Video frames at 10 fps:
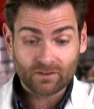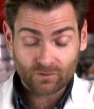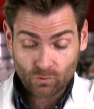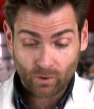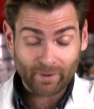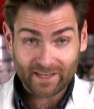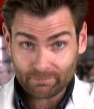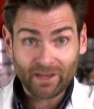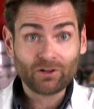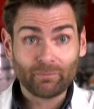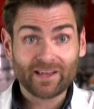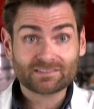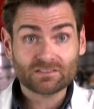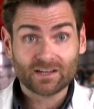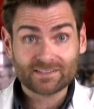who are making medical masks
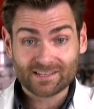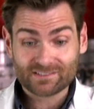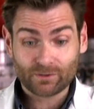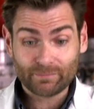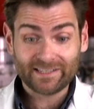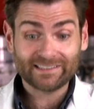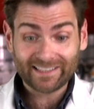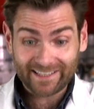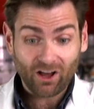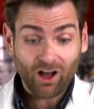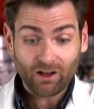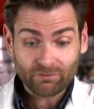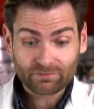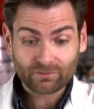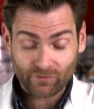in the United States that are being laid
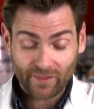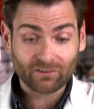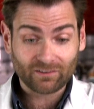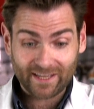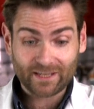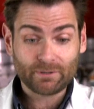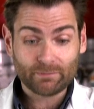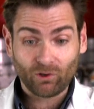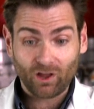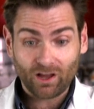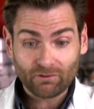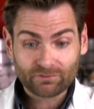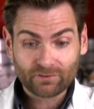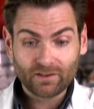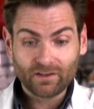off or that are laying people
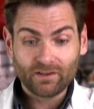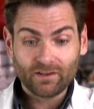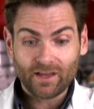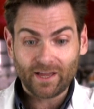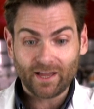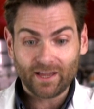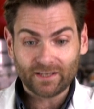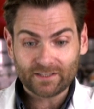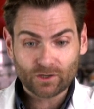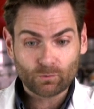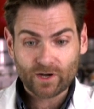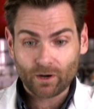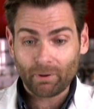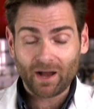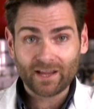off. Uh, and here we are
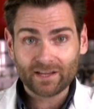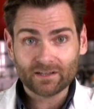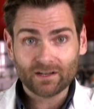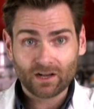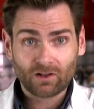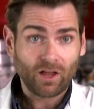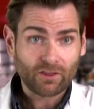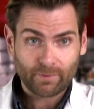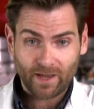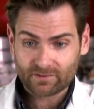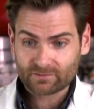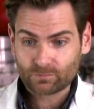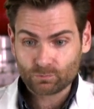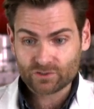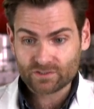buying uh, cloth masks,
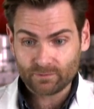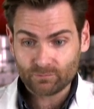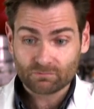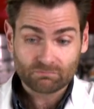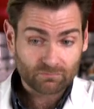which seems